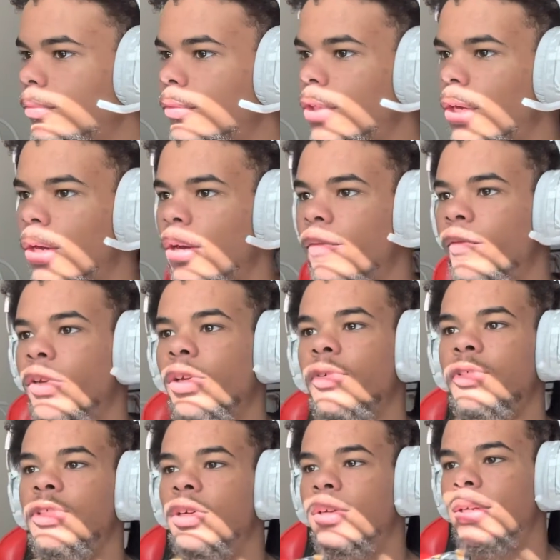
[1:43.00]
Alright, video
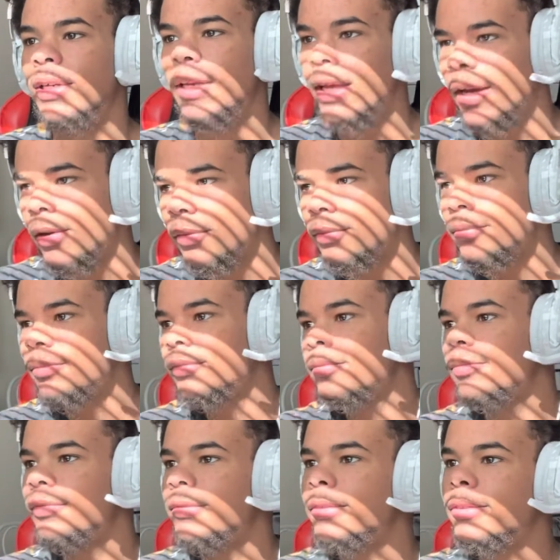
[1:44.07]
starting now.
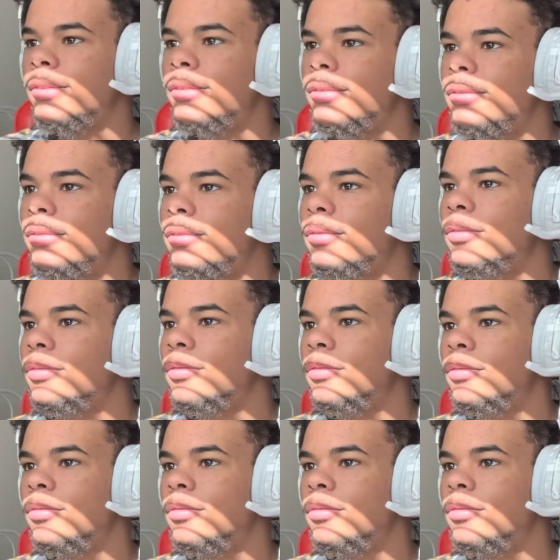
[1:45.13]
Got